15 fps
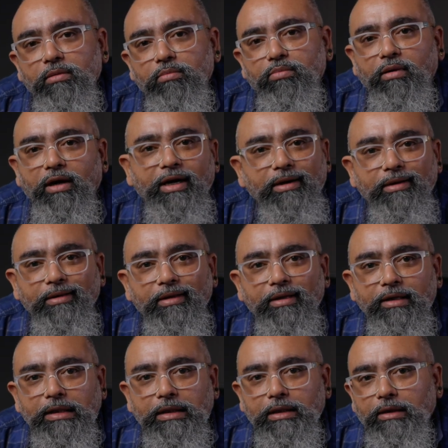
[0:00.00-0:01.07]
But
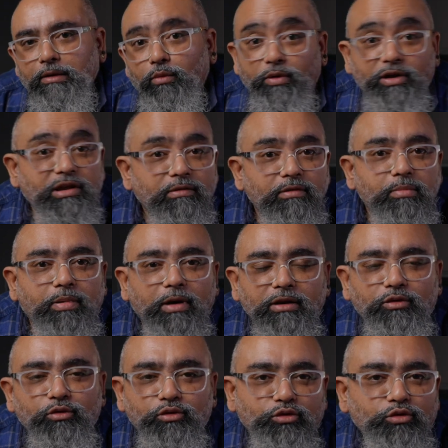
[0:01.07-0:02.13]
whichever
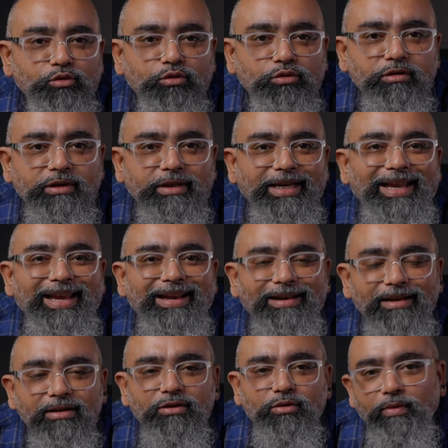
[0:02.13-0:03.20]
path you choose, it
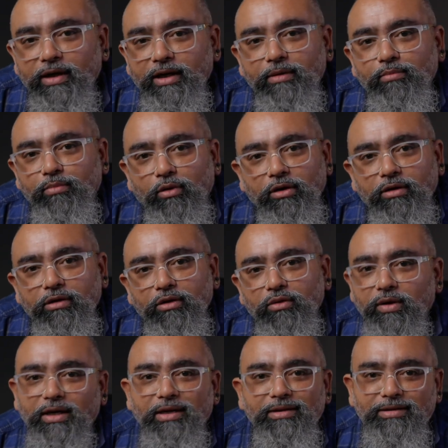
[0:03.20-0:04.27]
is very important to
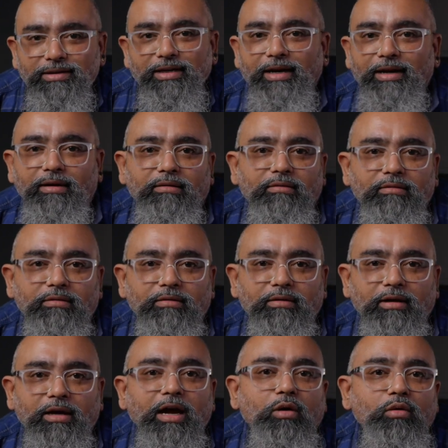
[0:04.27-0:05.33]
understand how